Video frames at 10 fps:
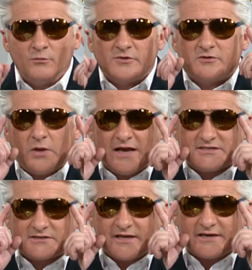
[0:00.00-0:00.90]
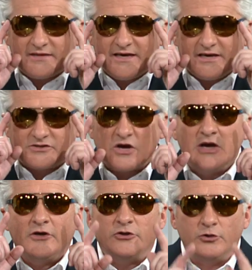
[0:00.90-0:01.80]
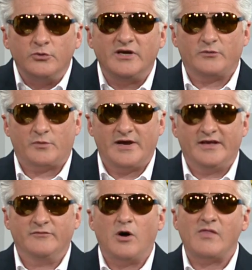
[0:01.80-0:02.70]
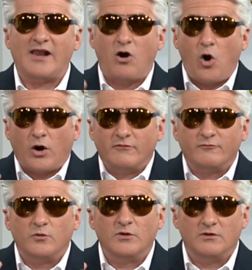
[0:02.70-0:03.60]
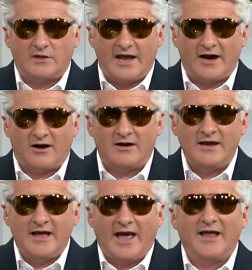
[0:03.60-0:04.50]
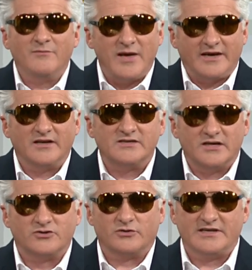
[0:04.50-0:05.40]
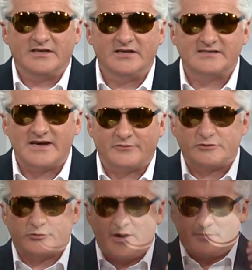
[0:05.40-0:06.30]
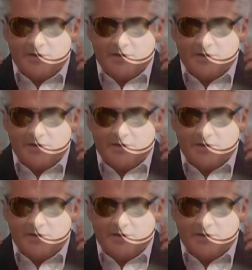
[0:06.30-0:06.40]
With glasses like these, you get rid of all that harmful glare and make it a, a, certainly a, a safer trip.